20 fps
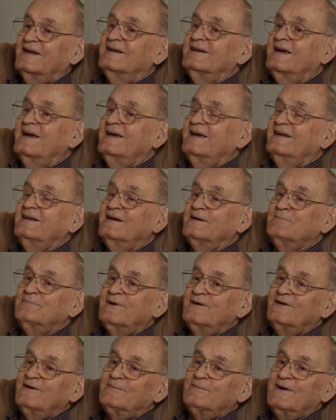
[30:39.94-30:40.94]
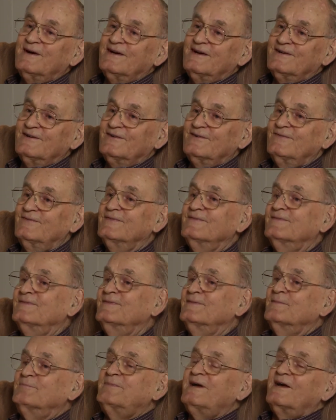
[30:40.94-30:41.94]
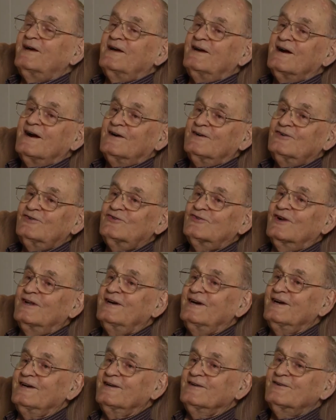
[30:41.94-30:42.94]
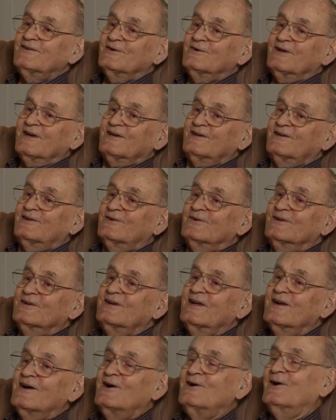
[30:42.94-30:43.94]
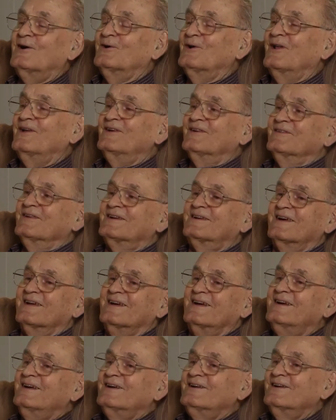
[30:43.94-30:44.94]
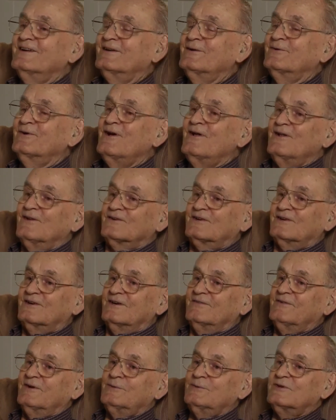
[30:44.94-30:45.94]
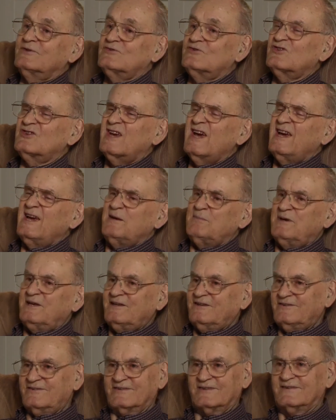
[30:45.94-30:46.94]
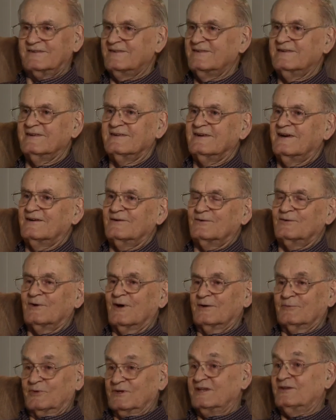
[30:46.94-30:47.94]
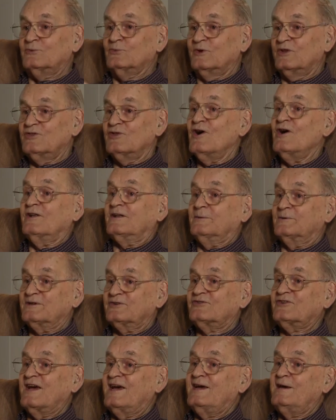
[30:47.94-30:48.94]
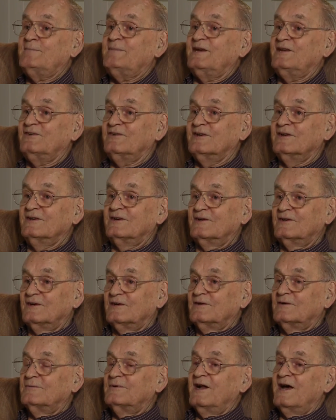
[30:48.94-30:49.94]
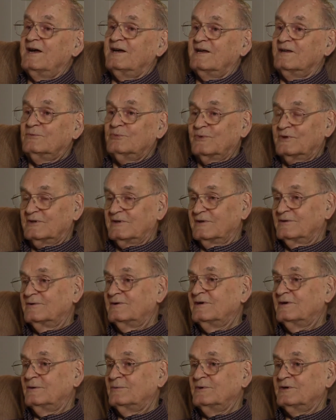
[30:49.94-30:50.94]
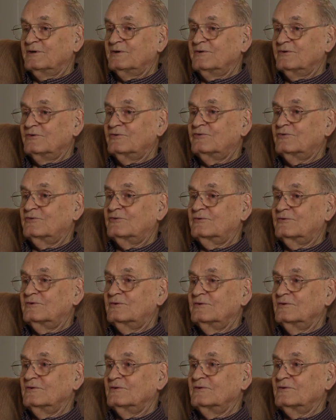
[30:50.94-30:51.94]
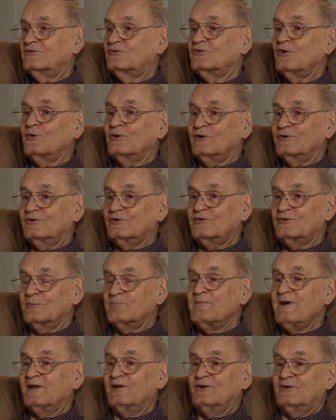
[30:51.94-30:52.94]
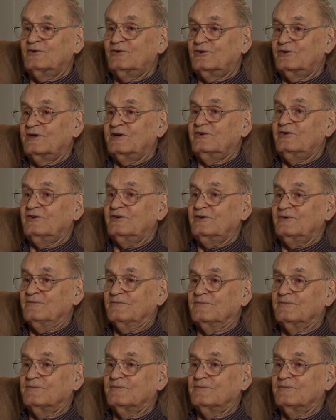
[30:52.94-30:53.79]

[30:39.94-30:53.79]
hand up under my BAR sling so they couldn't get a hold of it, because they were all covered with scabies. We thought they were scabies, but I guess what they were sores from malnutrition.